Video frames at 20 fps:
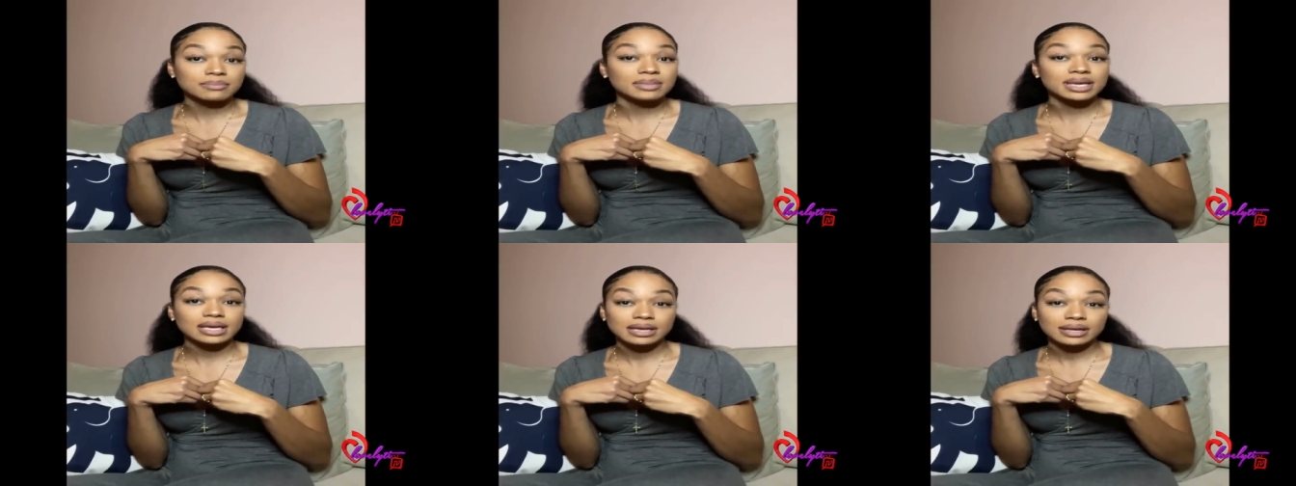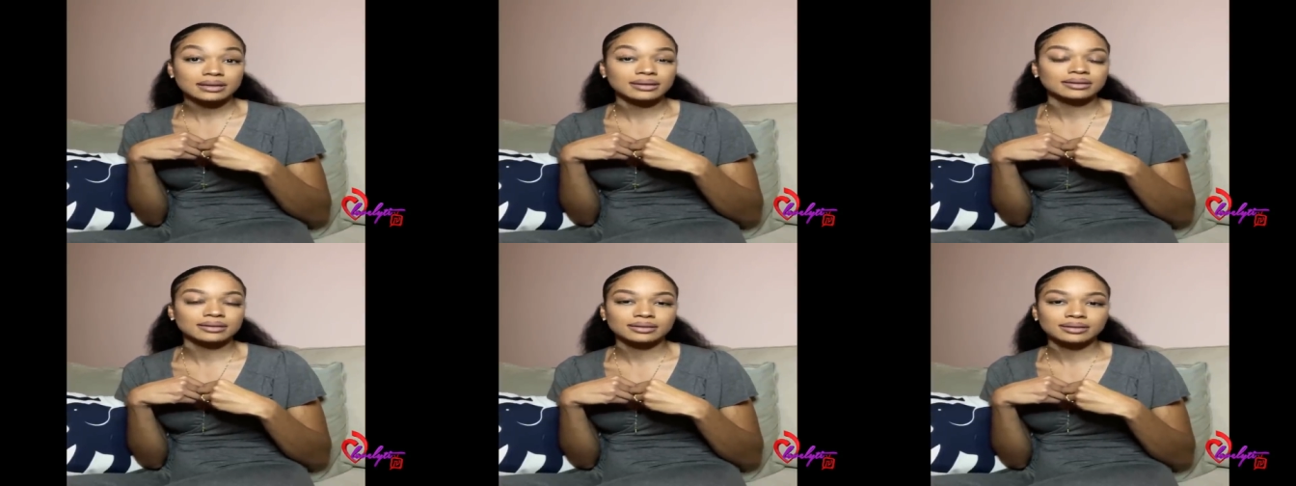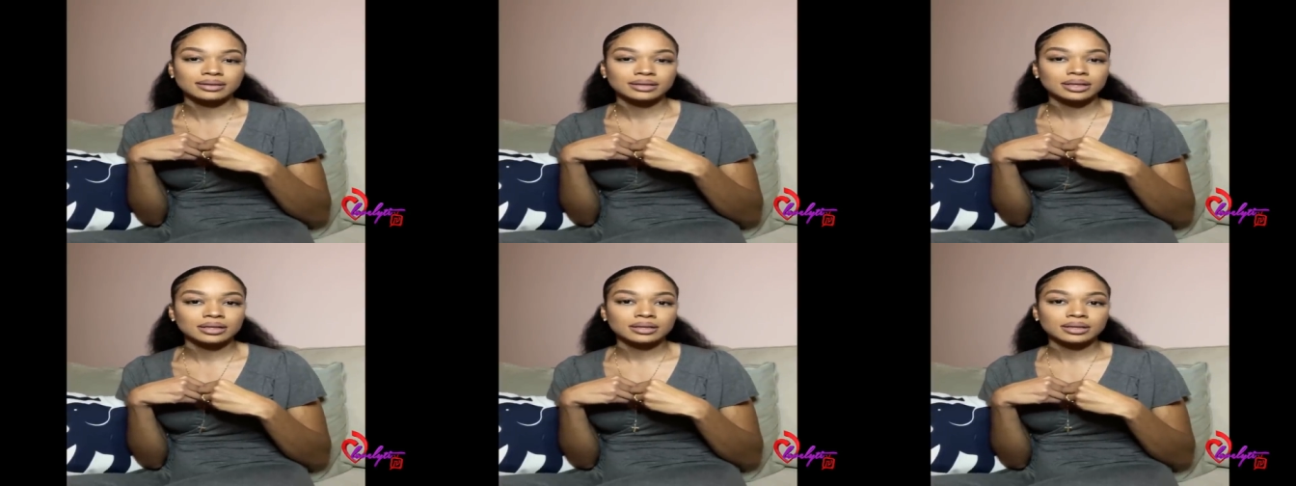me.
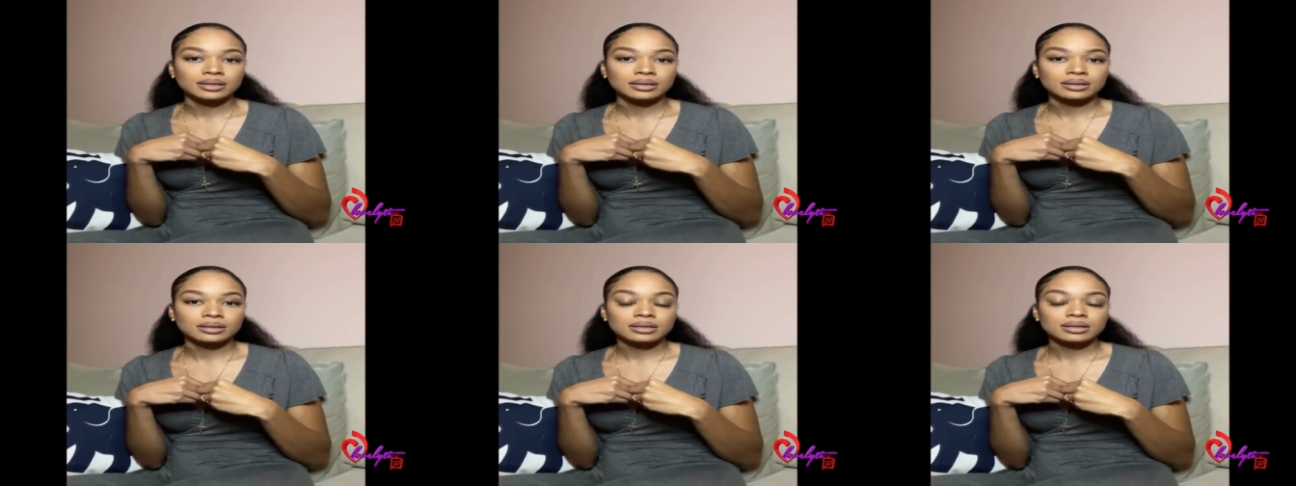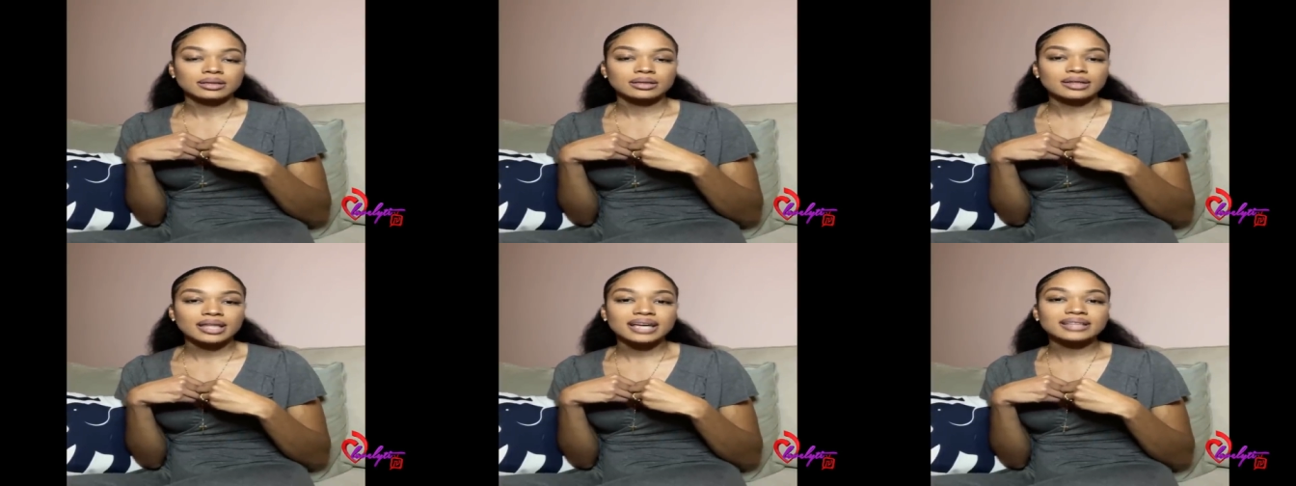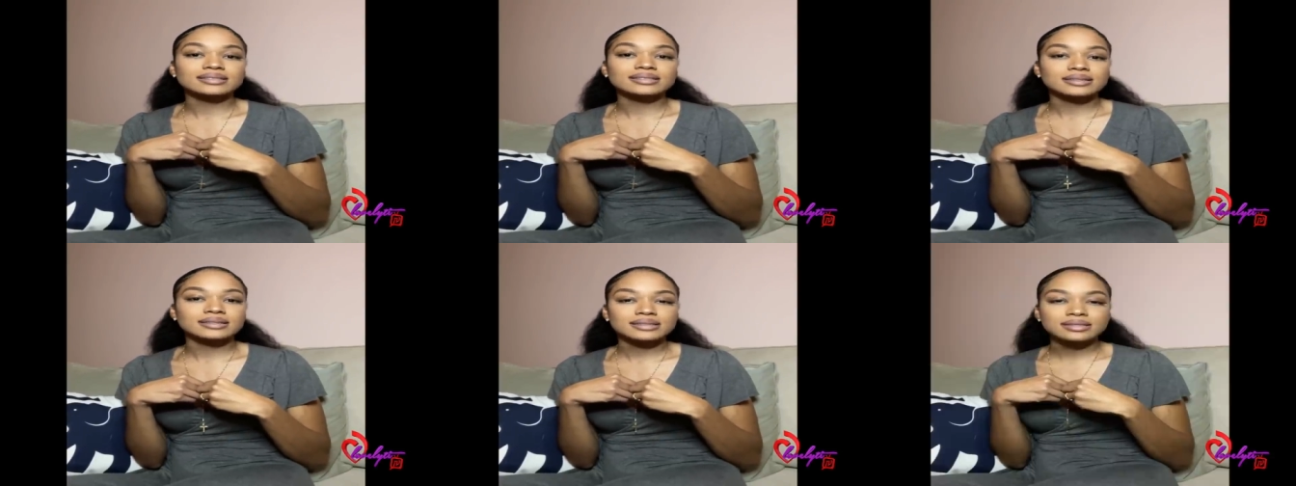
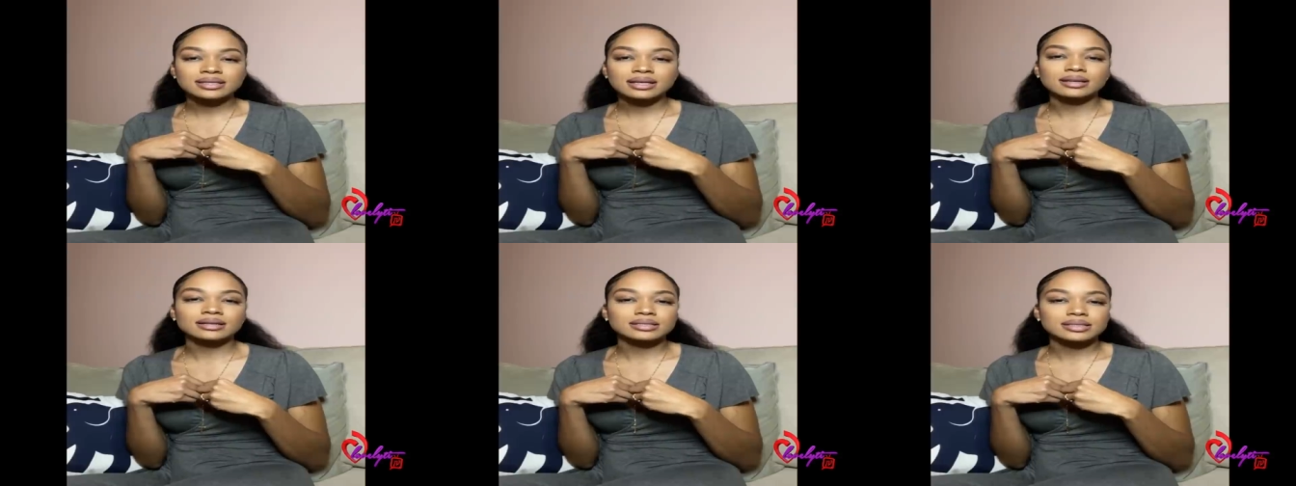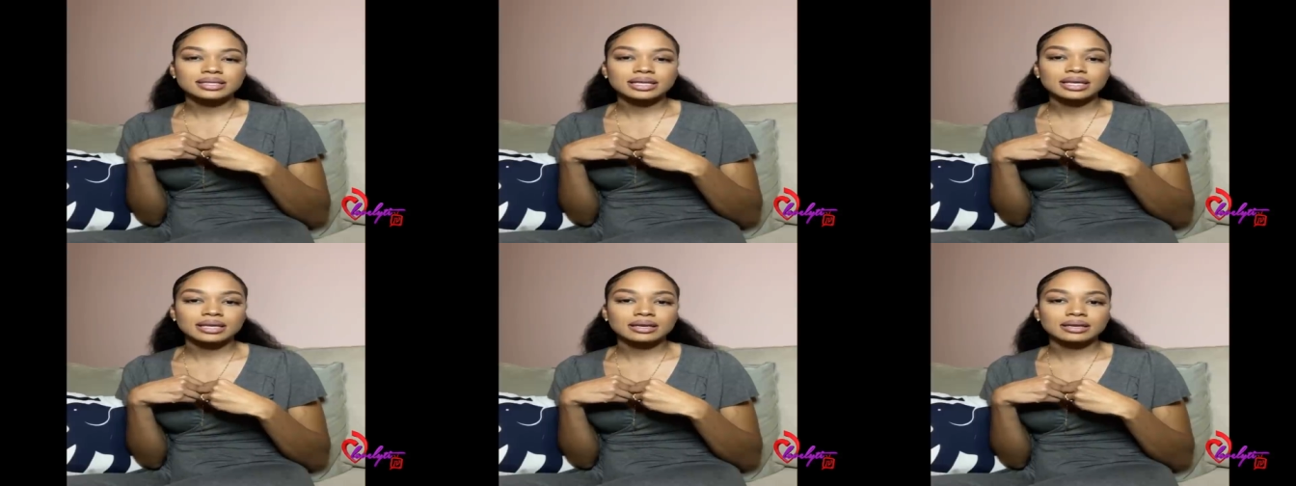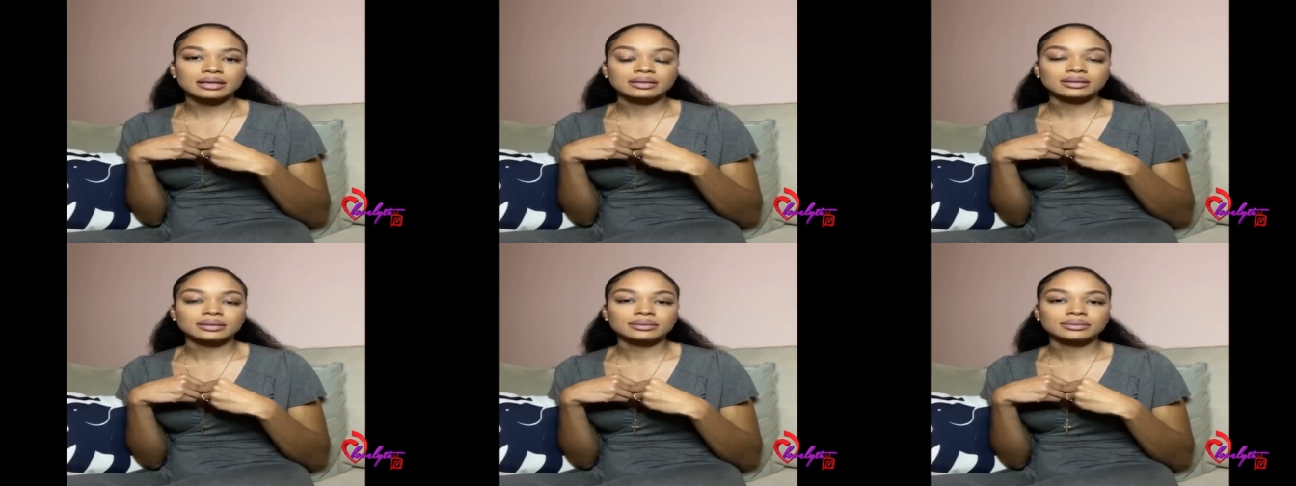That's
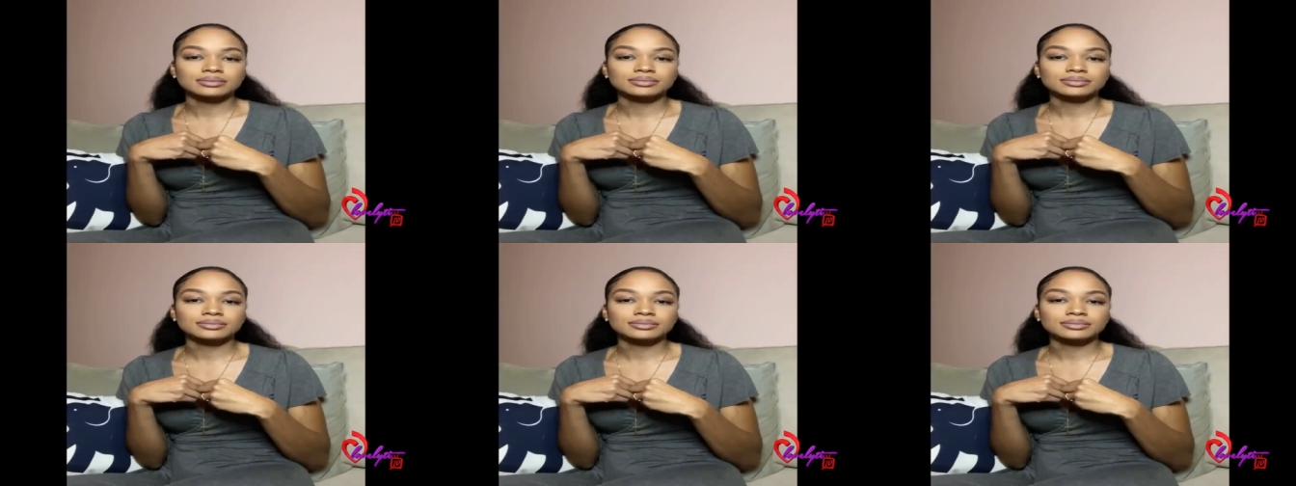disgusting.